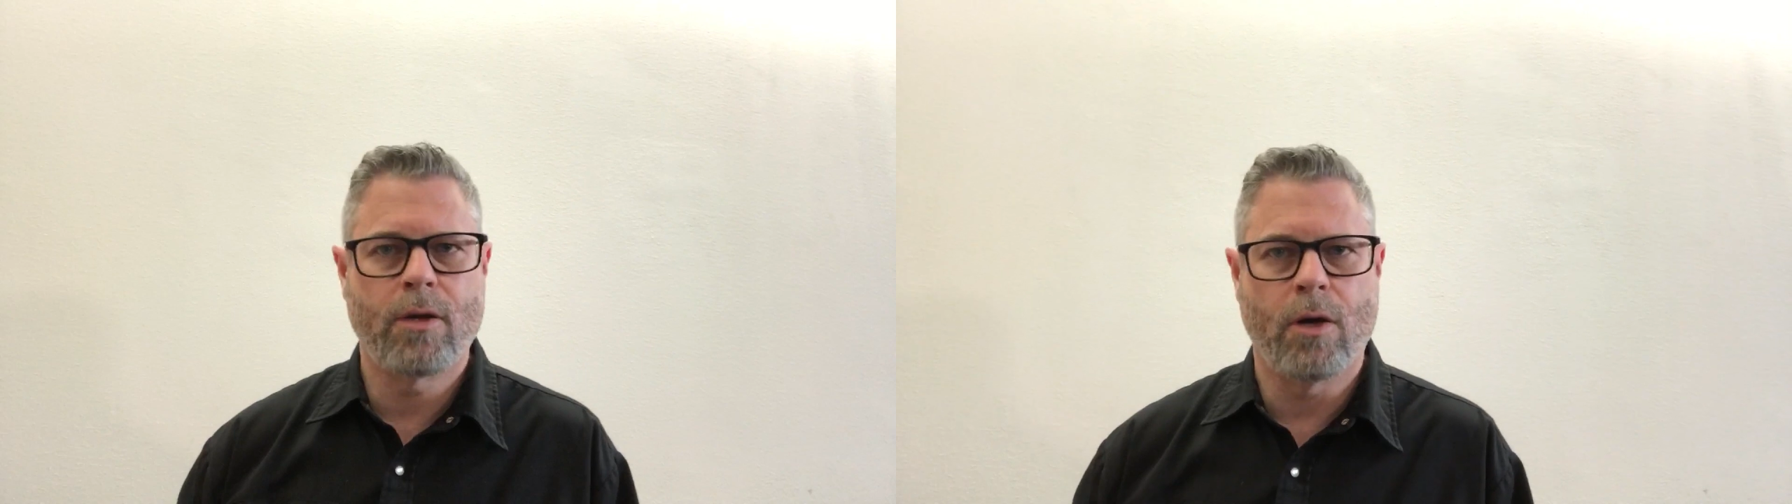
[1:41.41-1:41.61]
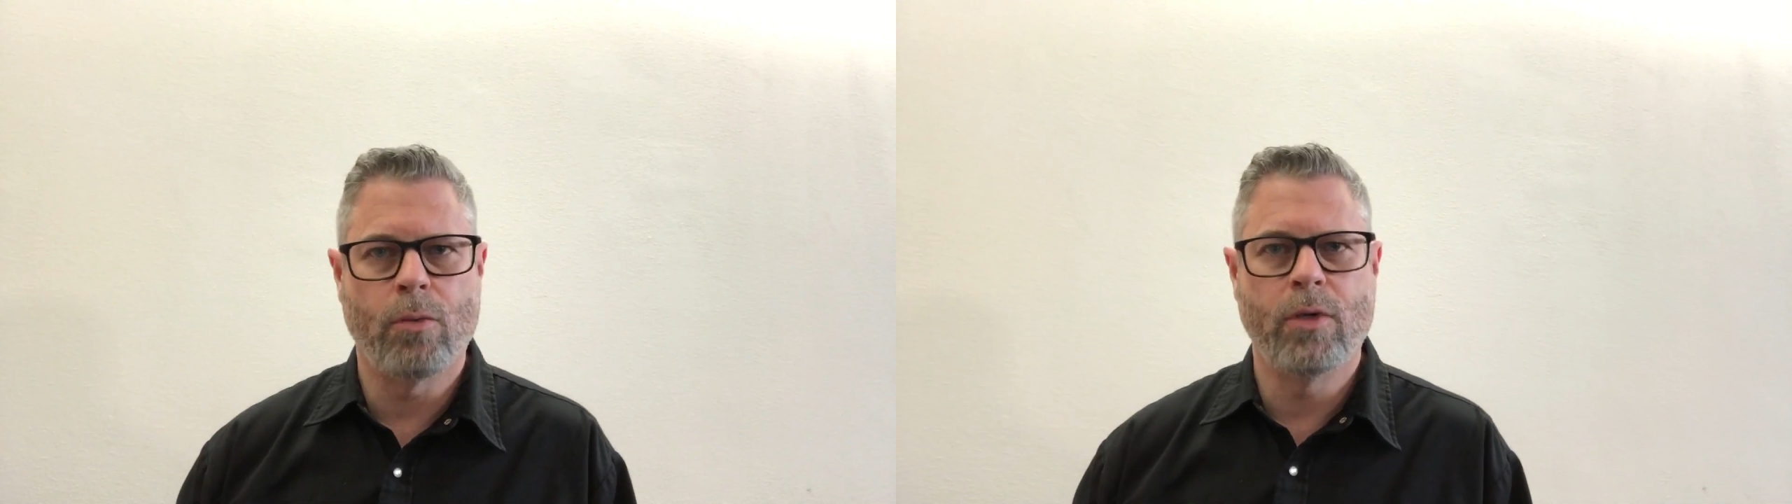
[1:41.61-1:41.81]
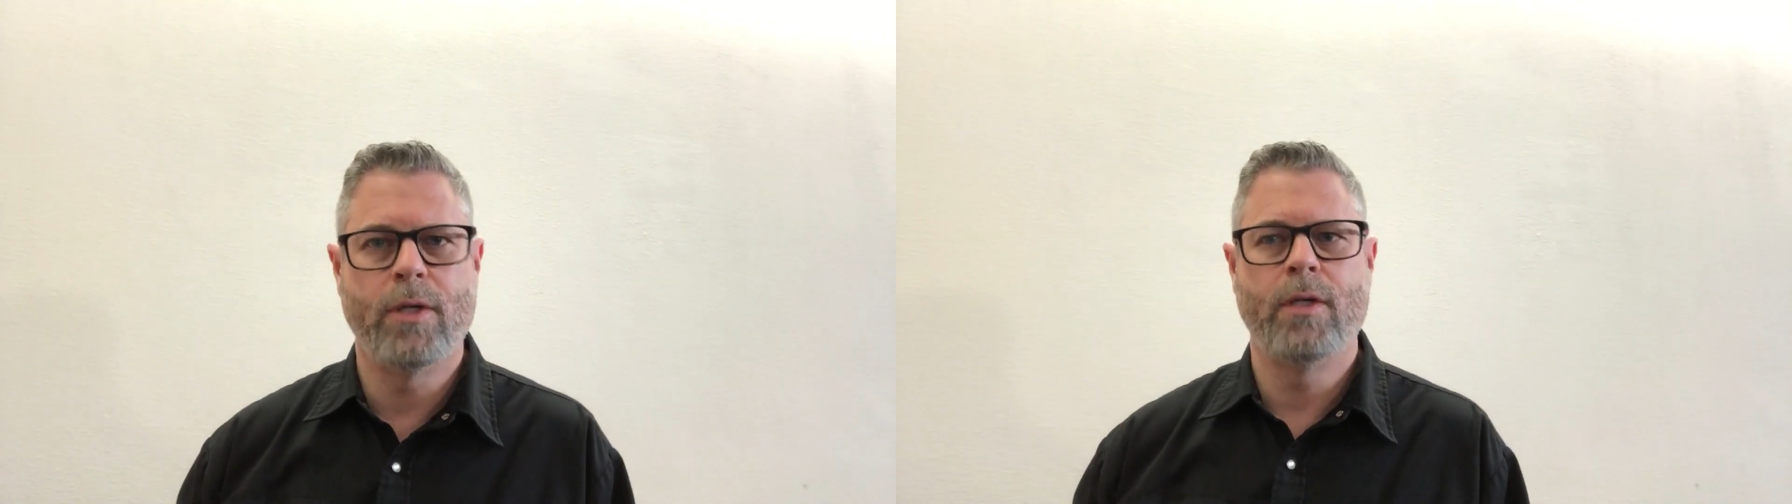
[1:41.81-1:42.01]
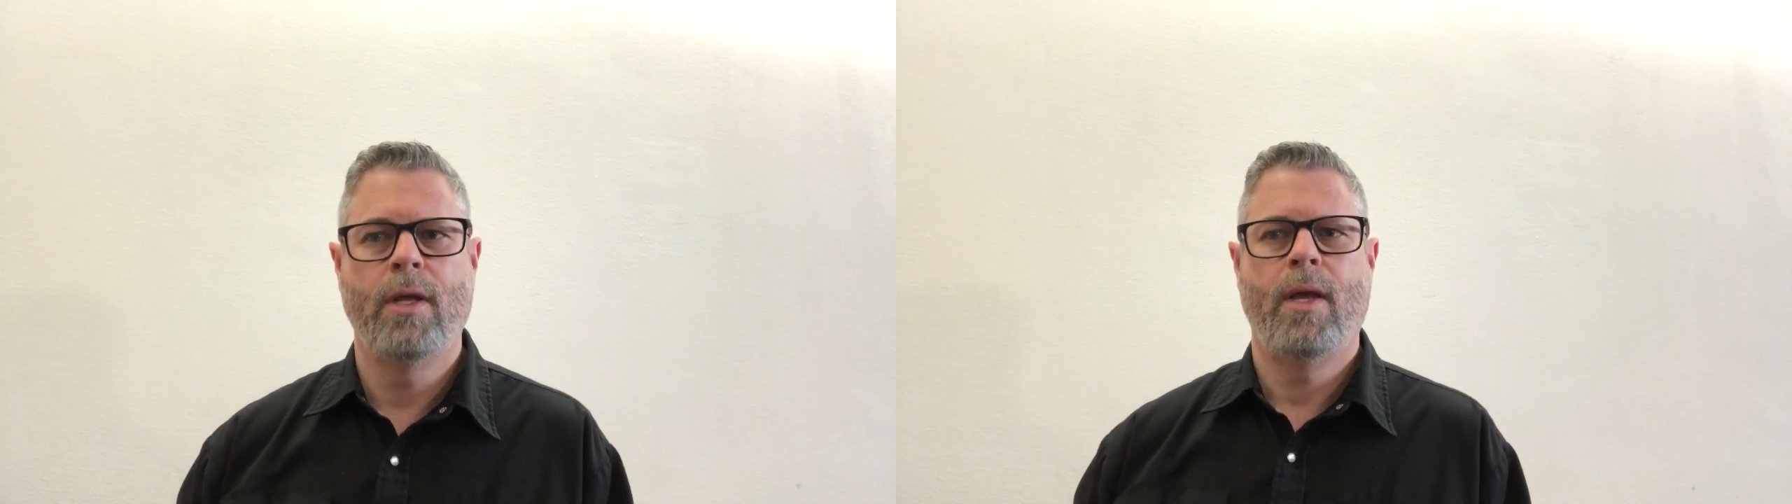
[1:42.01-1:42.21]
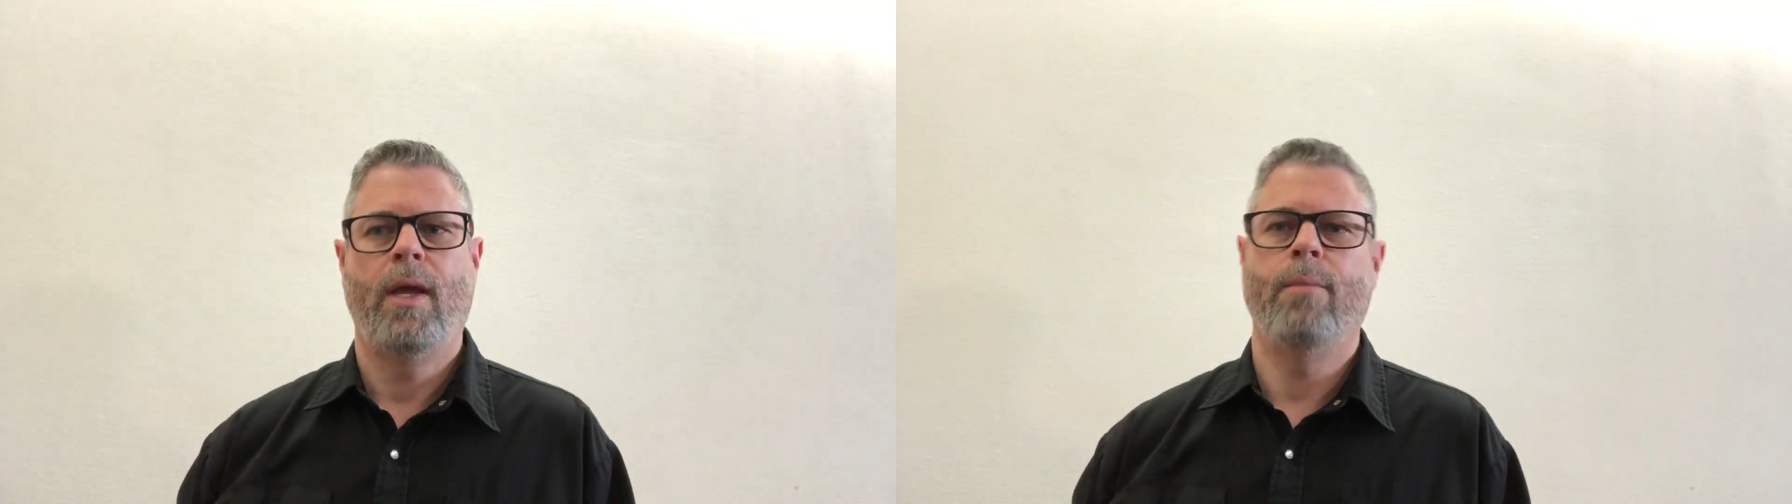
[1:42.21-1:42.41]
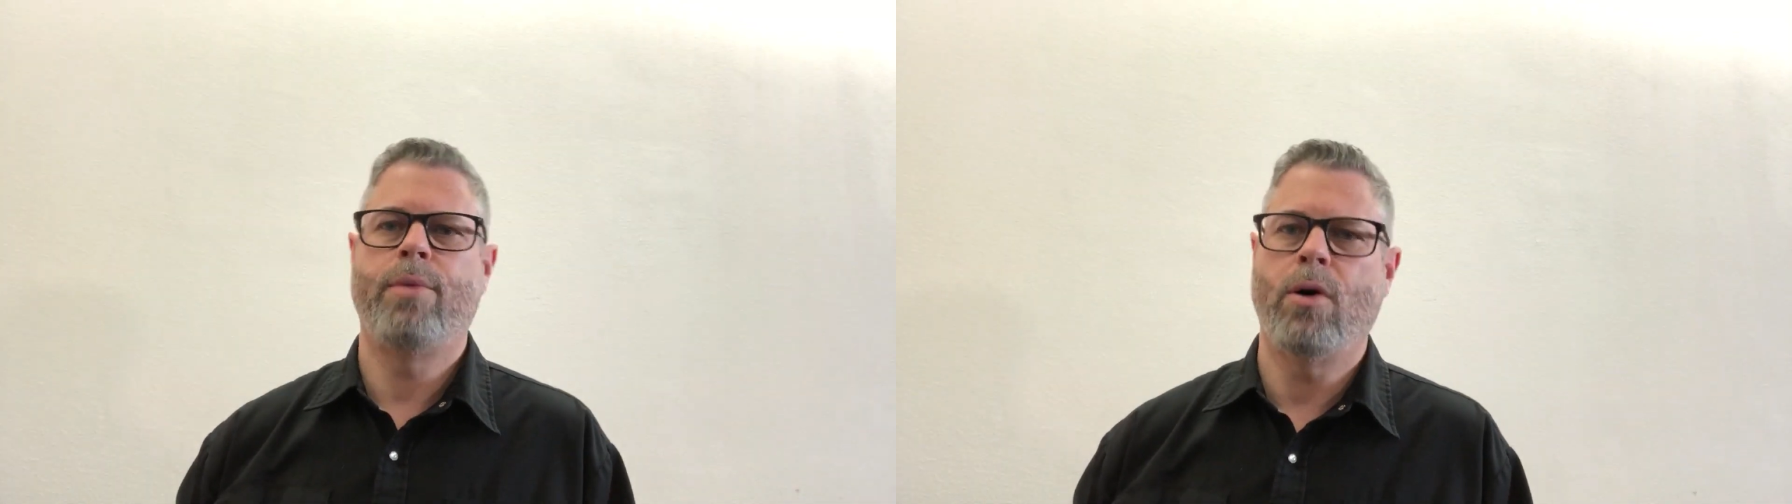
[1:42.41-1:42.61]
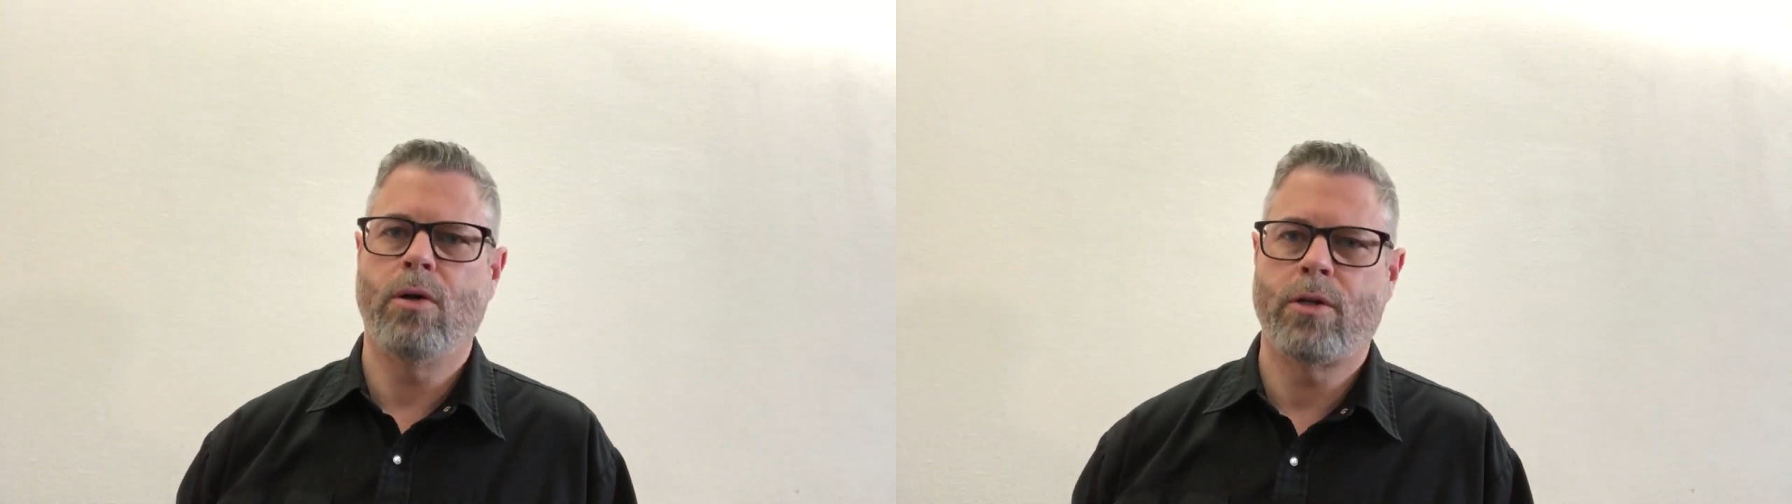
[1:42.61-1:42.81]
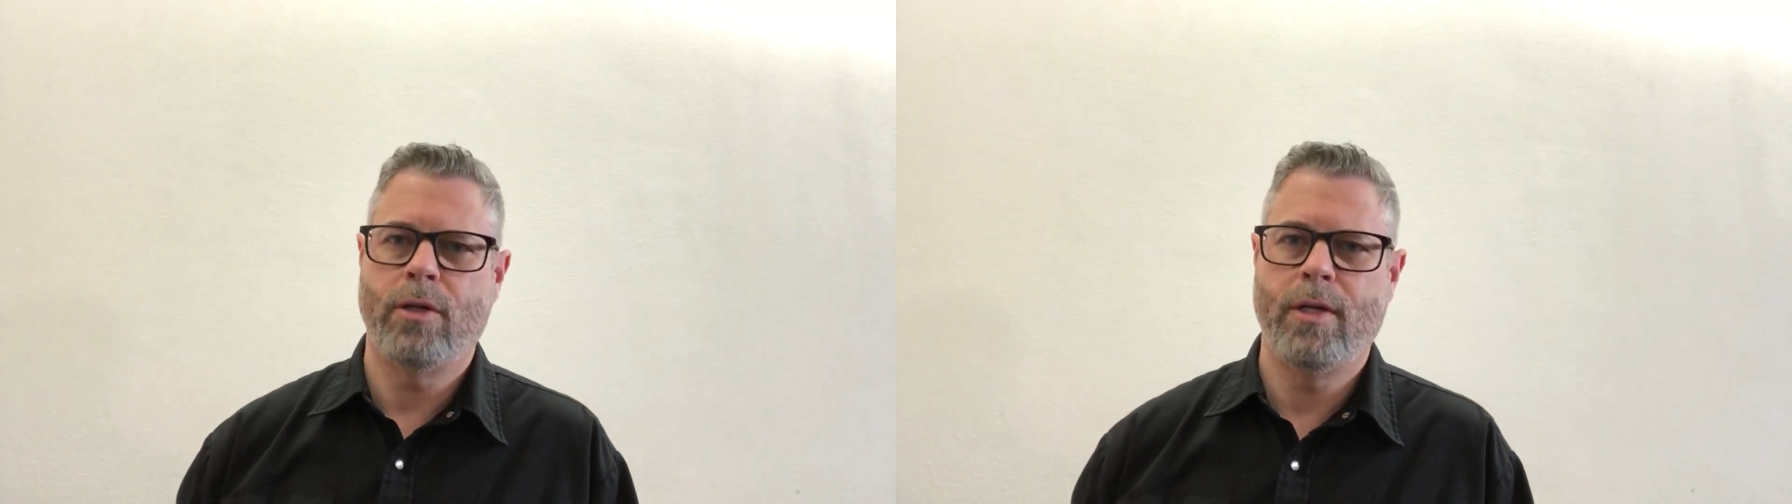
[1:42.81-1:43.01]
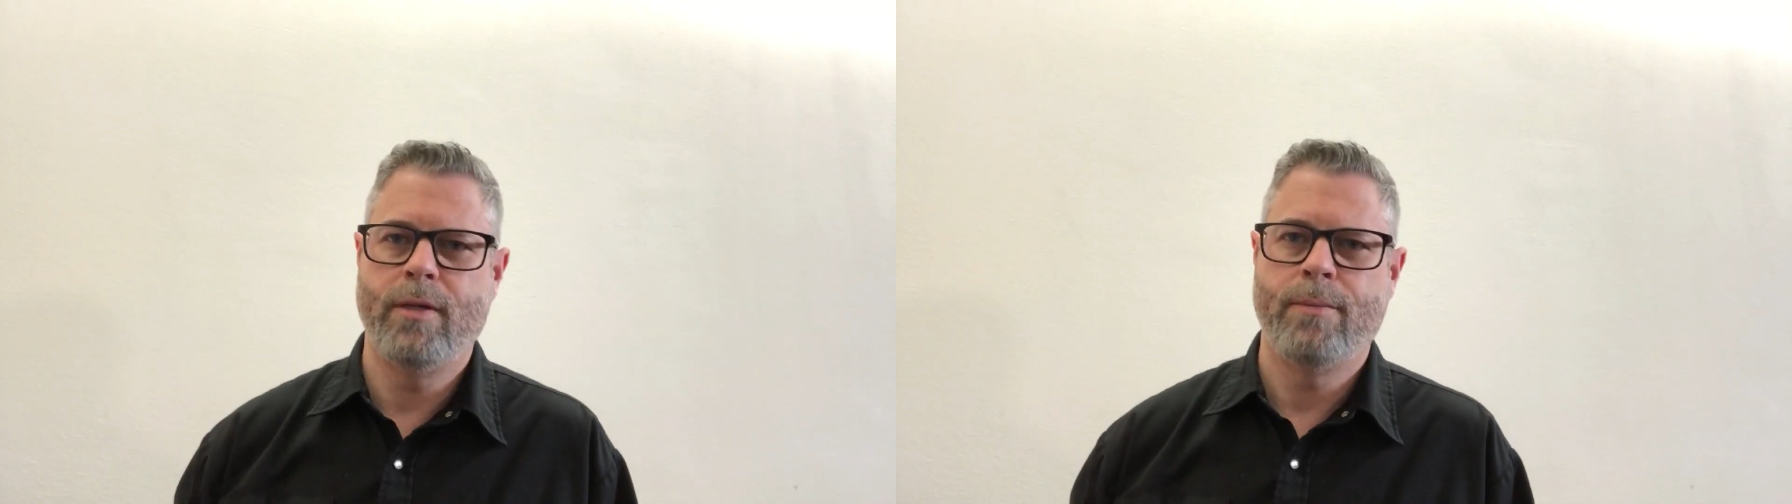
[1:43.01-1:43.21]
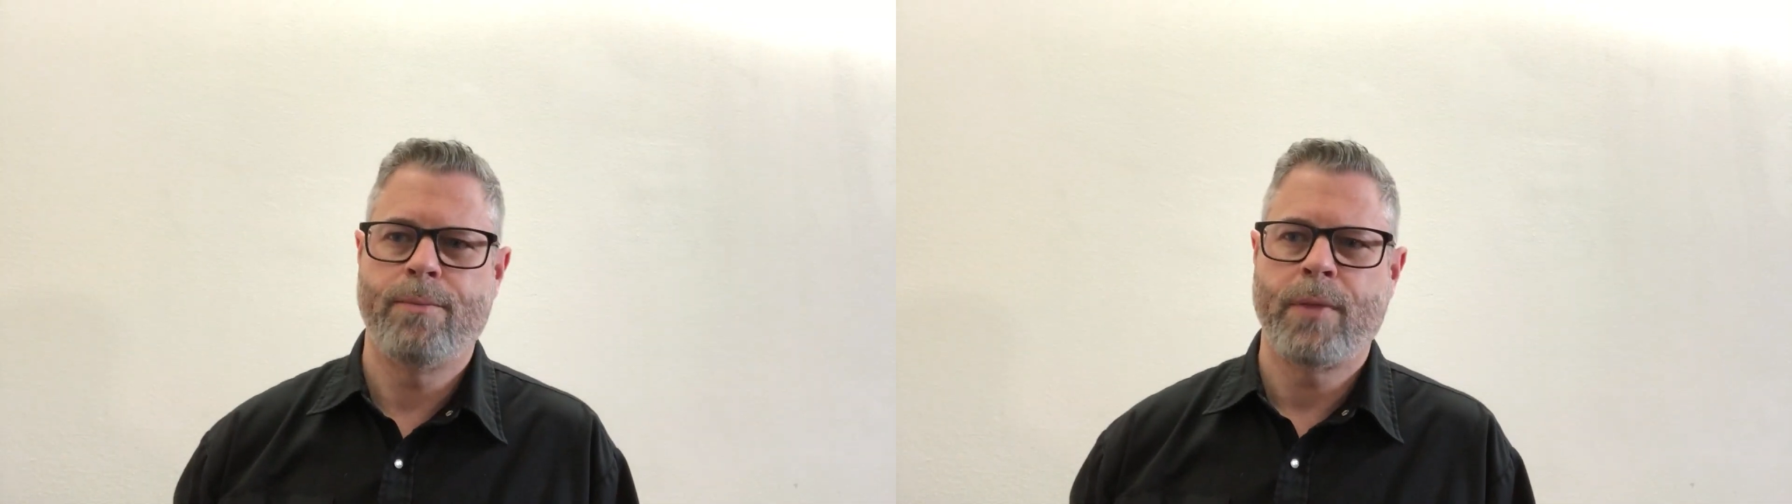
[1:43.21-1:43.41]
Callwood and Paul Good,